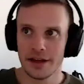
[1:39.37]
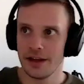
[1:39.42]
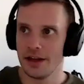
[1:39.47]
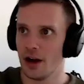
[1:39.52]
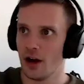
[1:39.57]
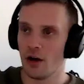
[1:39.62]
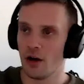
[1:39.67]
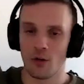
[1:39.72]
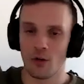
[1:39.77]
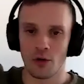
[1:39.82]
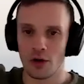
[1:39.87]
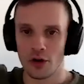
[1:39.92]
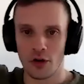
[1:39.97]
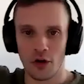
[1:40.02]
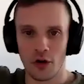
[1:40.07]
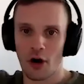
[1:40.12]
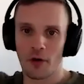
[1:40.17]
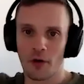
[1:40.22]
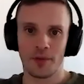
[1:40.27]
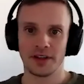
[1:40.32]
you know,
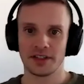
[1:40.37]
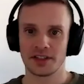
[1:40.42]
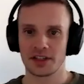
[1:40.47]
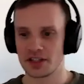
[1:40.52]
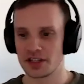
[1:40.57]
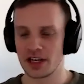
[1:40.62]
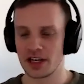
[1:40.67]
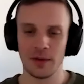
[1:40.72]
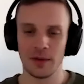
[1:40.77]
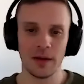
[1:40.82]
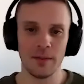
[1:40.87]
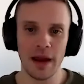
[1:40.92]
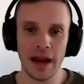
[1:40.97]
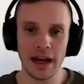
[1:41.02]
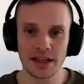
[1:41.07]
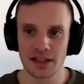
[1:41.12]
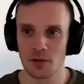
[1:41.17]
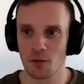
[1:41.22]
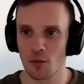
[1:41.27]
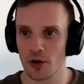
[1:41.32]
your, our business is going to be
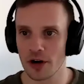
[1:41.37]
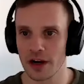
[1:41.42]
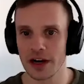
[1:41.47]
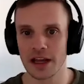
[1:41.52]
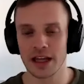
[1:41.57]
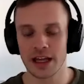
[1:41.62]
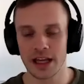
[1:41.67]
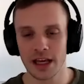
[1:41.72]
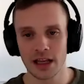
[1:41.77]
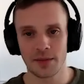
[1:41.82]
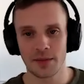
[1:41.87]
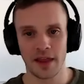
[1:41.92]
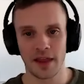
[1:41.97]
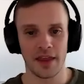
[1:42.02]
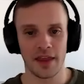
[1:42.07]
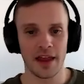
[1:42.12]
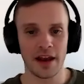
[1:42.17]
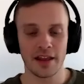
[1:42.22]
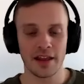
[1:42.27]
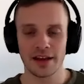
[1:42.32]
amazing. We're going to kill it.
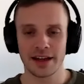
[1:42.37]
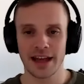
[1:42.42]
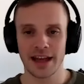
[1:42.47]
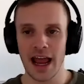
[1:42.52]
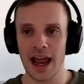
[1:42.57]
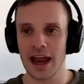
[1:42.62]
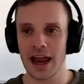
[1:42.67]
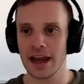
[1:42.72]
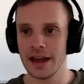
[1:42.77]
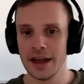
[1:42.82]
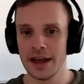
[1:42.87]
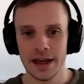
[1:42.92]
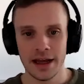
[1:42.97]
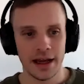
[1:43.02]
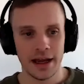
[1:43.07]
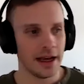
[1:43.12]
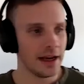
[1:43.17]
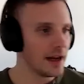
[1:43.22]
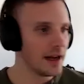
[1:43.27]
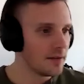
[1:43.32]
But at the end of the day,
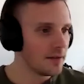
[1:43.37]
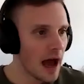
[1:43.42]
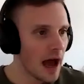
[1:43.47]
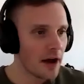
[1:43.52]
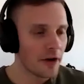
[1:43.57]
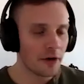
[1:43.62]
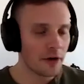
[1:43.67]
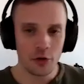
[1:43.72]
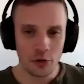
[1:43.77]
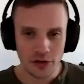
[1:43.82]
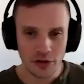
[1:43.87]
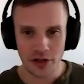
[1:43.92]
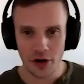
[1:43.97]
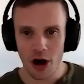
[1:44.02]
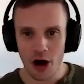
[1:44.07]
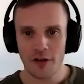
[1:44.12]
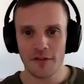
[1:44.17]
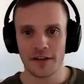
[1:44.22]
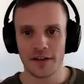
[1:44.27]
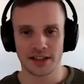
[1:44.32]
it doesn't matter who's in
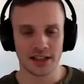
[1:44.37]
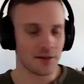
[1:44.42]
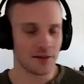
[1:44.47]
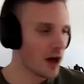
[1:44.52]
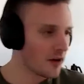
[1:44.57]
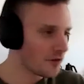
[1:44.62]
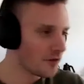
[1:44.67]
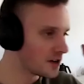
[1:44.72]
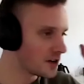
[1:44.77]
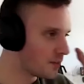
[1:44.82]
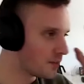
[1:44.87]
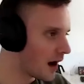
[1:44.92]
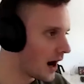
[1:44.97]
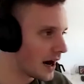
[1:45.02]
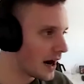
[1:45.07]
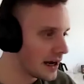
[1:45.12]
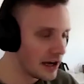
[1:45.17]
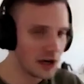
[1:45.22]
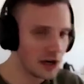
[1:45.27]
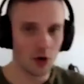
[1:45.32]
office. It doesn't matter if it's
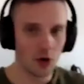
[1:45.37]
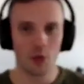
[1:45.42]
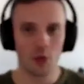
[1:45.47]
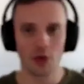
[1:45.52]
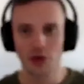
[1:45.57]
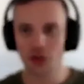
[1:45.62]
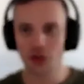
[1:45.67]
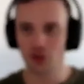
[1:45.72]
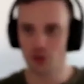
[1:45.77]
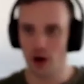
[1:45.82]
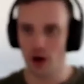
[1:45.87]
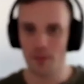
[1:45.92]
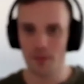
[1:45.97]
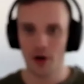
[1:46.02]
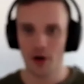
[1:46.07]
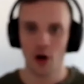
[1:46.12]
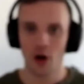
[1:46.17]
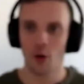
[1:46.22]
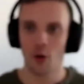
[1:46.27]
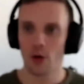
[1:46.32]
Biden or
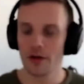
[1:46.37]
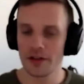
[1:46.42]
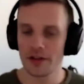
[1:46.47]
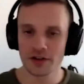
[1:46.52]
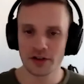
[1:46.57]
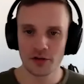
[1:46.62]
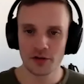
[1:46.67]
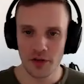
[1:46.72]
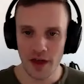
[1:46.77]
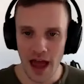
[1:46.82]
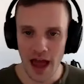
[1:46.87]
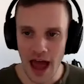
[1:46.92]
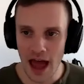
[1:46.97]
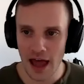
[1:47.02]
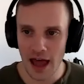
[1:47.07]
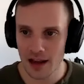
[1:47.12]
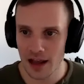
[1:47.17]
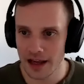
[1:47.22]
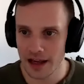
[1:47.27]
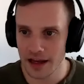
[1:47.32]
Trump or this or
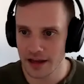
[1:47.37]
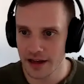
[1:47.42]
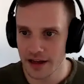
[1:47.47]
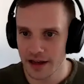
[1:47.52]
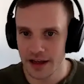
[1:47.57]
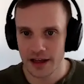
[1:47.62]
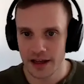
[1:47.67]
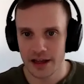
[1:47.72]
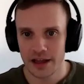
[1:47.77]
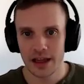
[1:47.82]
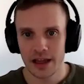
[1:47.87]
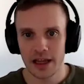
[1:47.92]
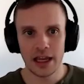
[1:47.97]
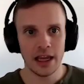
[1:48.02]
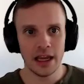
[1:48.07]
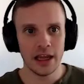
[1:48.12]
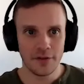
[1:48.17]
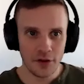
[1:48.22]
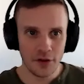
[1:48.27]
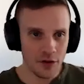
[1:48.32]
that. Like,
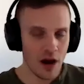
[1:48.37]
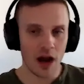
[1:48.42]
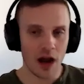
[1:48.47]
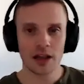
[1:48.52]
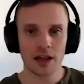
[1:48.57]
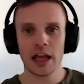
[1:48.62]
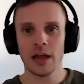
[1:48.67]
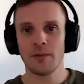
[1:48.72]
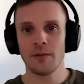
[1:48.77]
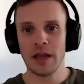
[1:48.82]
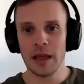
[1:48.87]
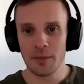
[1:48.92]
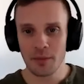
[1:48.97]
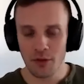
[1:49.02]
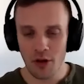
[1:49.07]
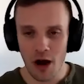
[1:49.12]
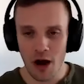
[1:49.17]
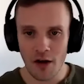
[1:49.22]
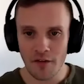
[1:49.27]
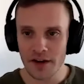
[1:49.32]
if you got to lay
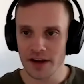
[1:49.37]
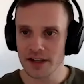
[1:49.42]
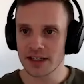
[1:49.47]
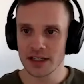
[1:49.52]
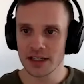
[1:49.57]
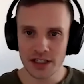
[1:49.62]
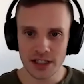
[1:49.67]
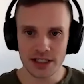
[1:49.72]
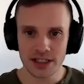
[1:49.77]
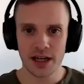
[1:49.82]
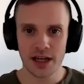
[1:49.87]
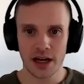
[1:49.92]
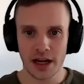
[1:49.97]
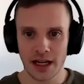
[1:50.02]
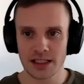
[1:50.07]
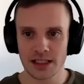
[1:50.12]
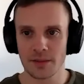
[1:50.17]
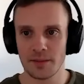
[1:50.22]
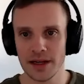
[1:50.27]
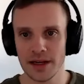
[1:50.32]
people off, it's because you
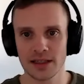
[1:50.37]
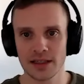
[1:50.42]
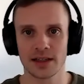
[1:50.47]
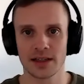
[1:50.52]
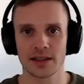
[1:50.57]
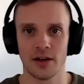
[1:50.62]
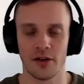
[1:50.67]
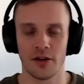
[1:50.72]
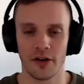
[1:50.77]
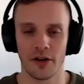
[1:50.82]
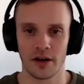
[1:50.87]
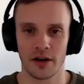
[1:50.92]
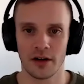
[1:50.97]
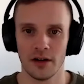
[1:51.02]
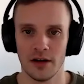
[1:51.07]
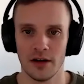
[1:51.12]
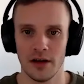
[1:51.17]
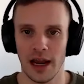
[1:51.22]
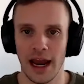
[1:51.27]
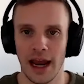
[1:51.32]
suck as a business owner.
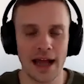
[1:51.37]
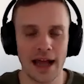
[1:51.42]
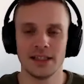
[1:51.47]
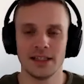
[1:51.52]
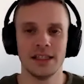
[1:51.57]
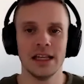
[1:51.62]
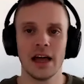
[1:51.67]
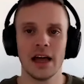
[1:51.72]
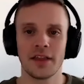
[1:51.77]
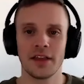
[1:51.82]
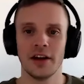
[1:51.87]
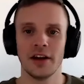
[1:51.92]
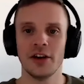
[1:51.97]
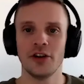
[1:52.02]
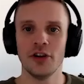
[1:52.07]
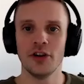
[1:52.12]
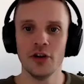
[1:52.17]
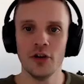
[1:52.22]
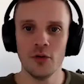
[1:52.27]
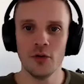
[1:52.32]
It yeah. has nothing
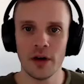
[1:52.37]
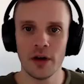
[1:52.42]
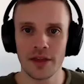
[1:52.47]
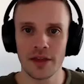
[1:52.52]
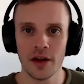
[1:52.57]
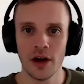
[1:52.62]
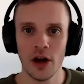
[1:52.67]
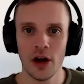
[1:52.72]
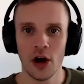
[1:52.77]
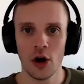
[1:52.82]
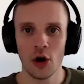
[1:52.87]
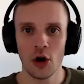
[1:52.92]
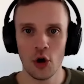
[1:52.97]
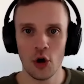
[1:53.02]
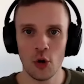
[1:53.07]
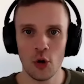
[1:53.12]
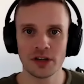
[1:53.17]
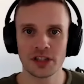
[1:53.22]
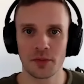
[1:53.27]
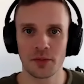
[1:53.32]
to do with
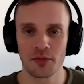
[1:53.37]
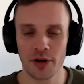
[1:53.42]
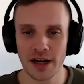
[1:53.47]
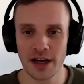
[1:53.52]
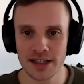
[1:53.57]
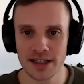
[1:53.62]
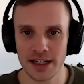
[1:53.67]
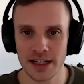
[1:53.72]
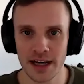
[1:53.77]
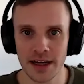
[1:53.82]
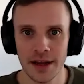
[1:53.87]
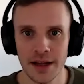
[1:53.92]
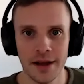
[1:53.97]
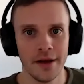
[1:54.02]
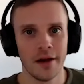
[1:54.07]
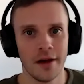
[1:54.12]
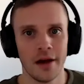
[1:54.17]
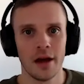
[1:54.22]
who was the president